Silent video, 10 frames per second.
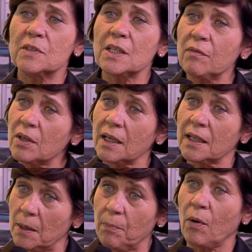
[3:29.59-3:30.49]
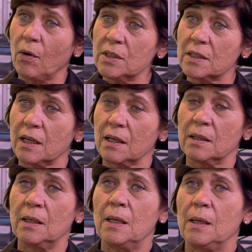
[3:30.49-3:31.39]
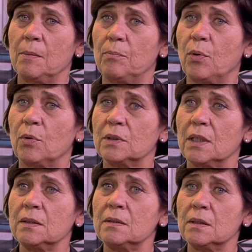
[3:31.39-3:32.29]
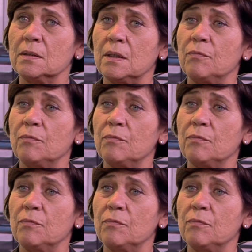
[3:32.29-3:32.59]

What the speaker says: several key points are important.